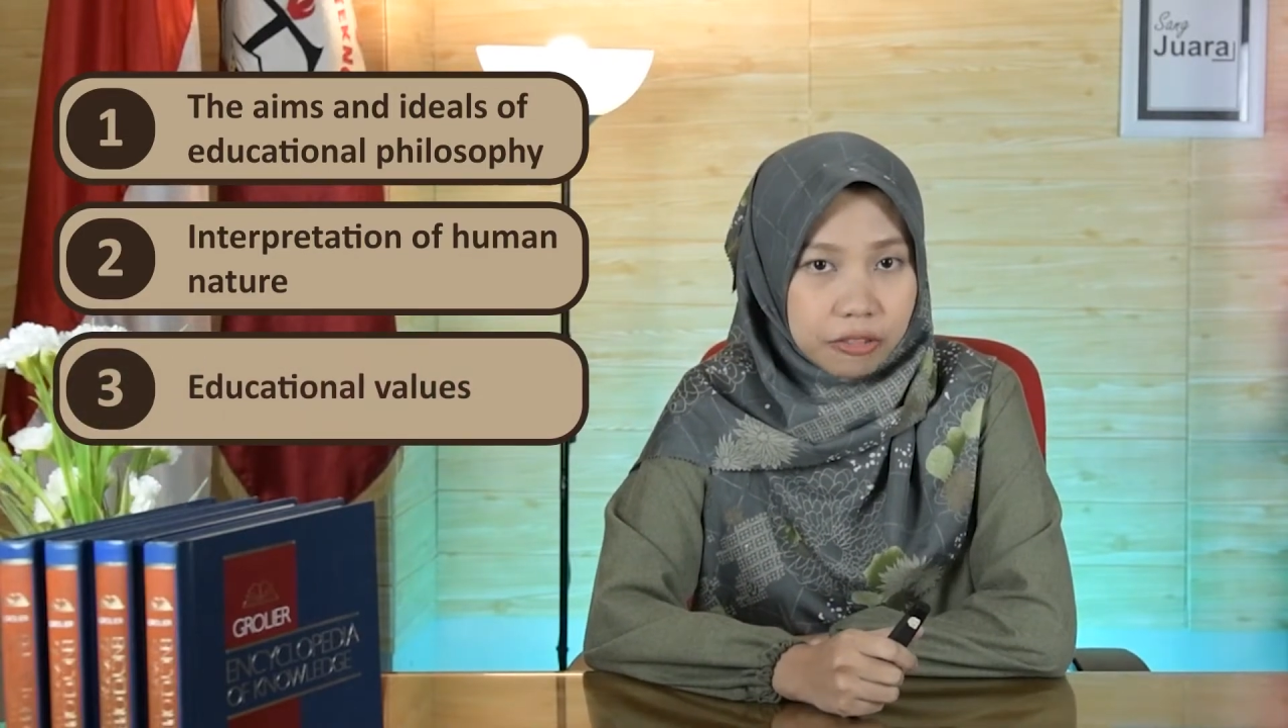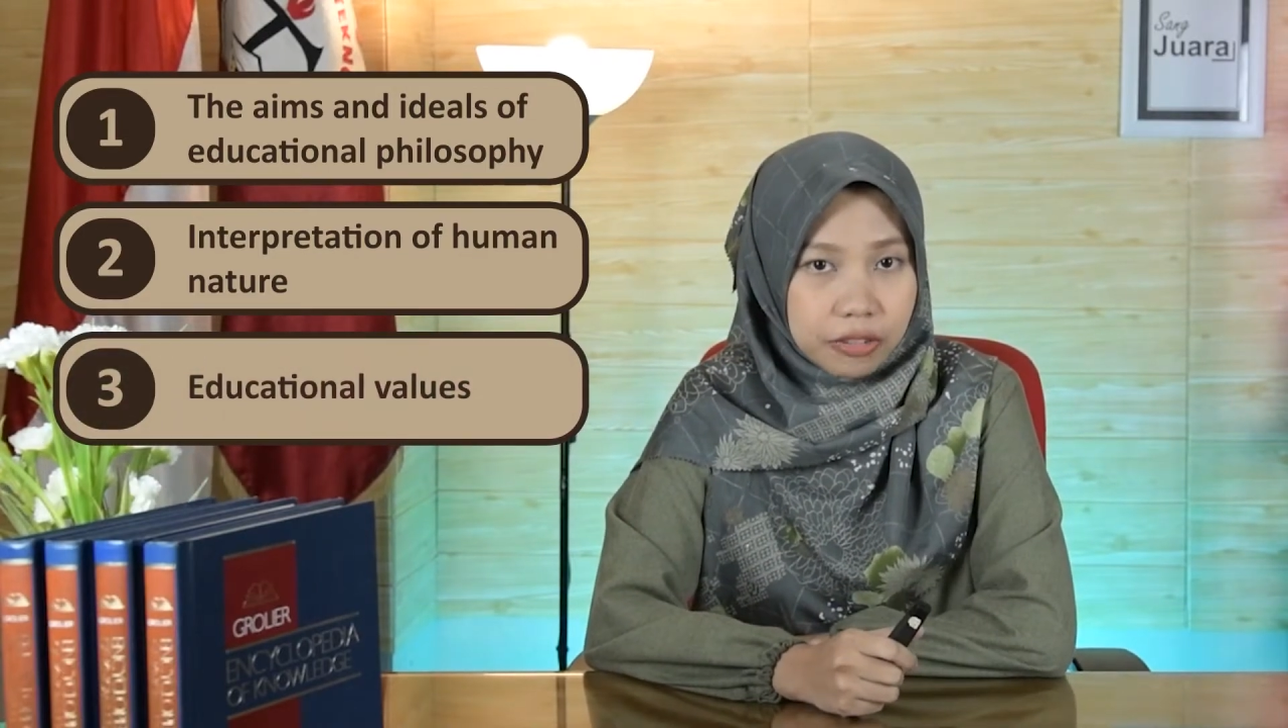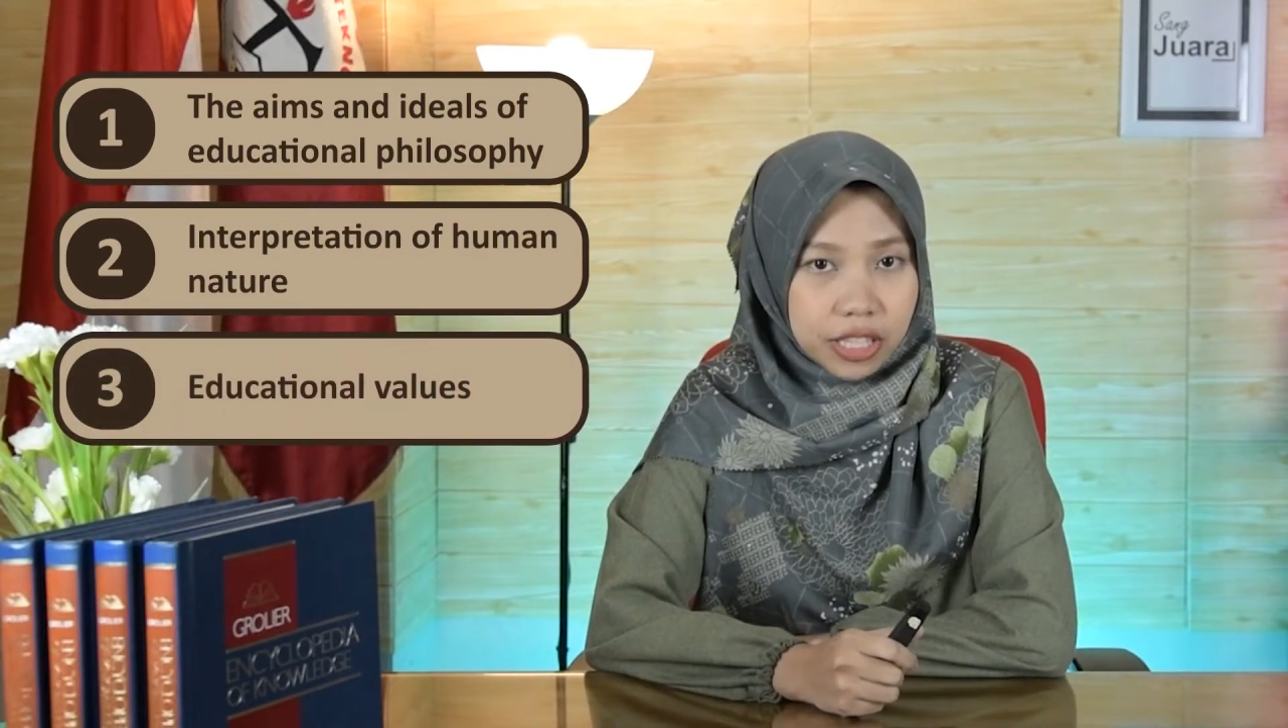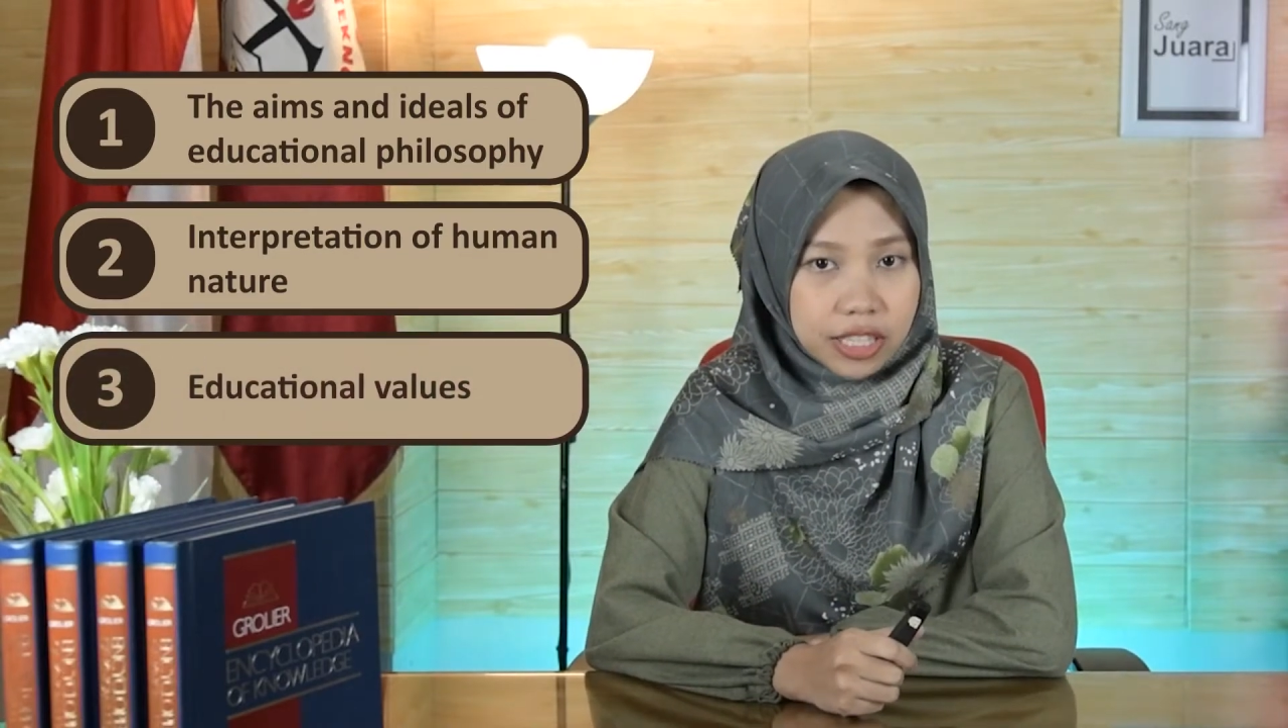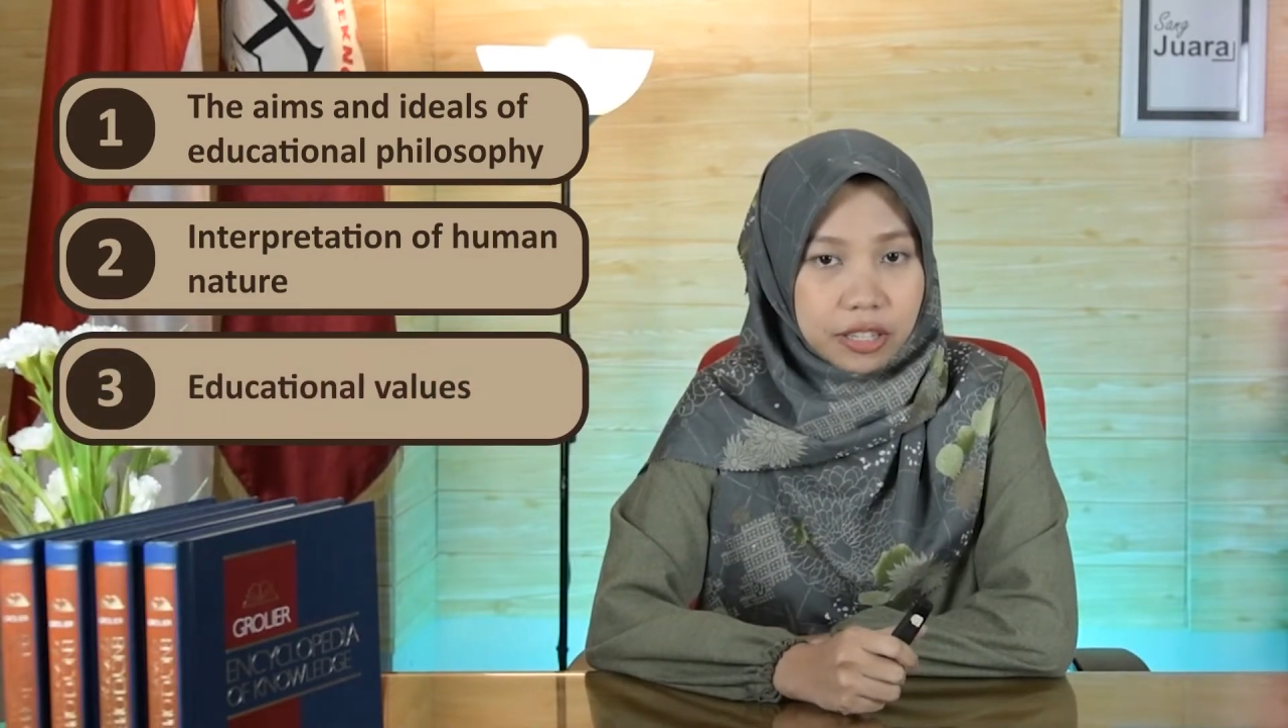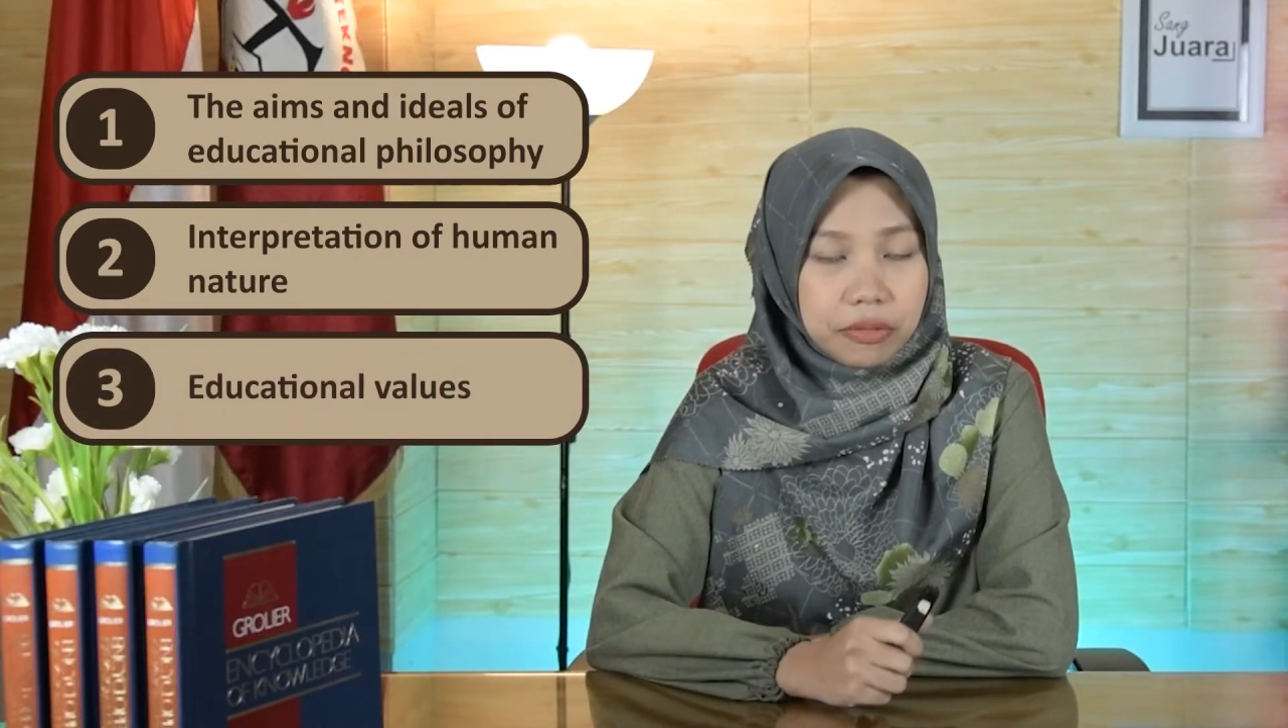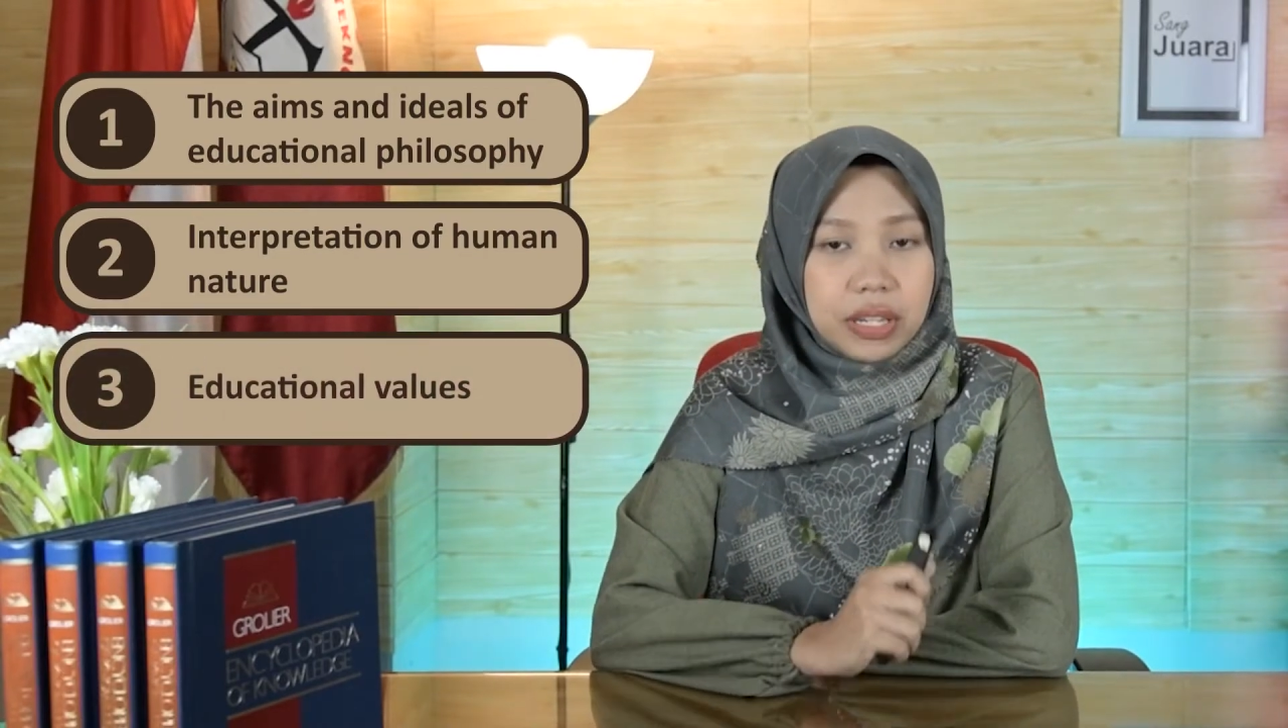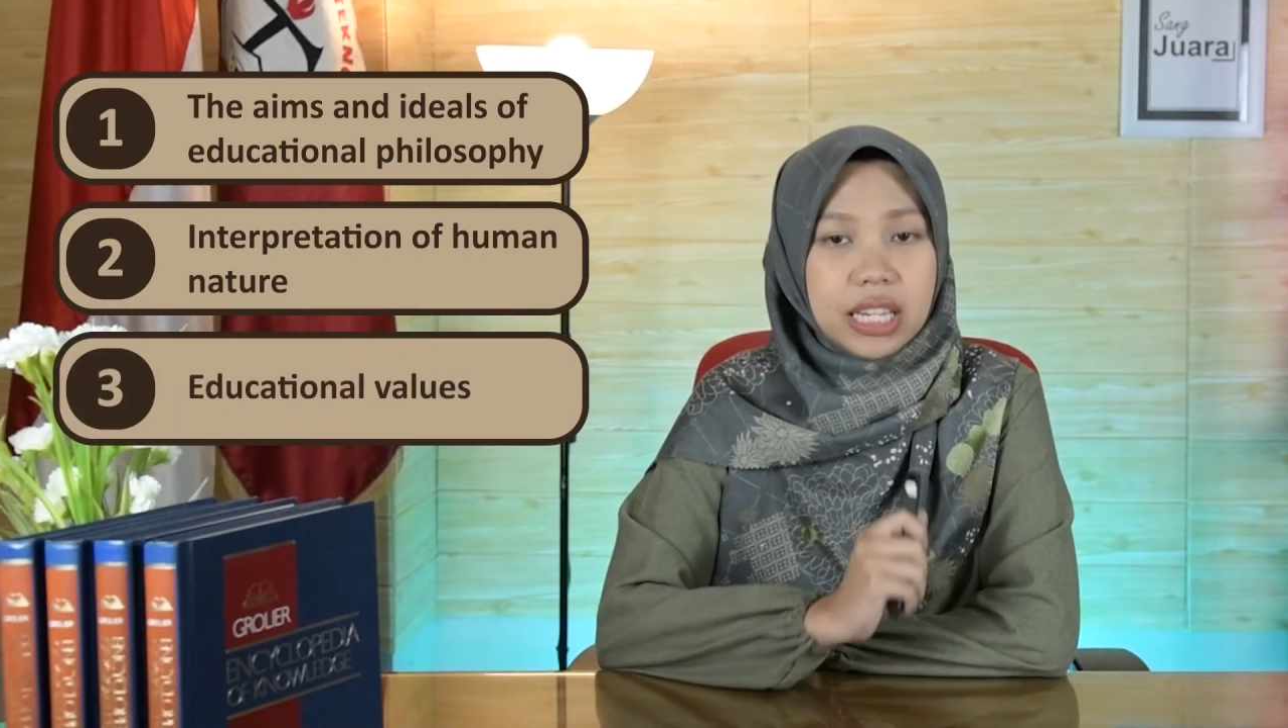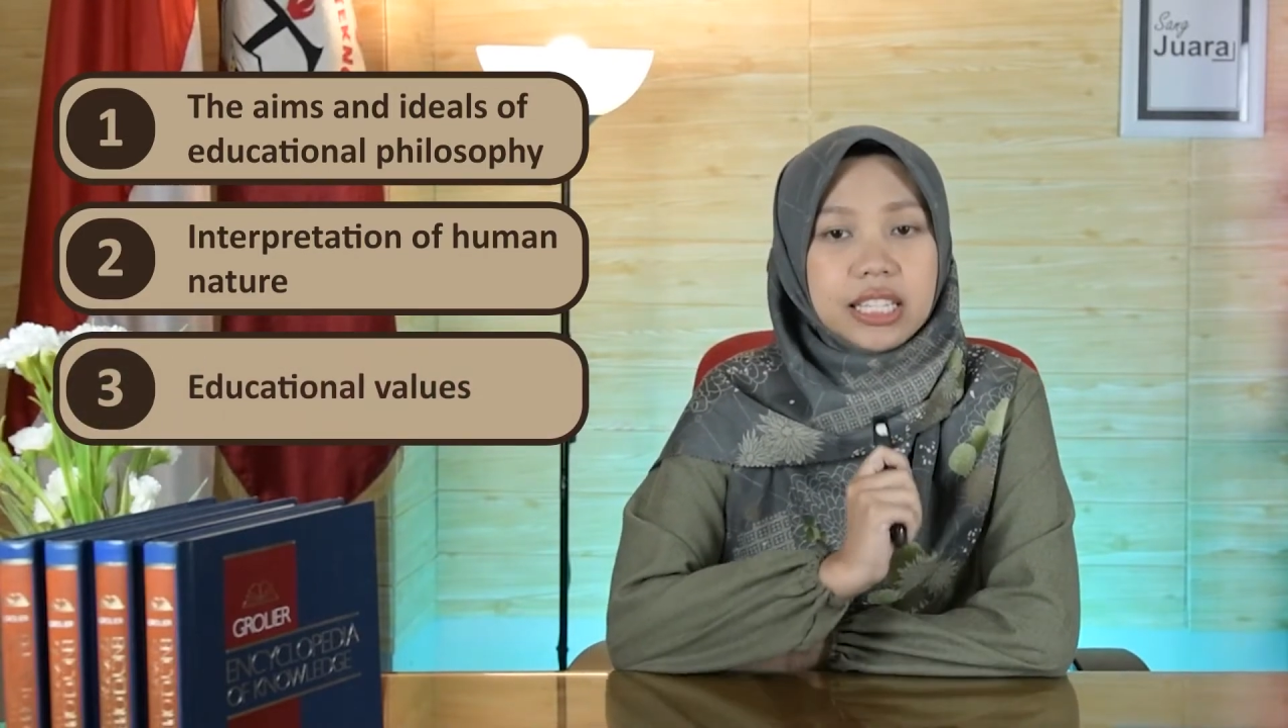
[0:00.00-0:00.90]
philosophy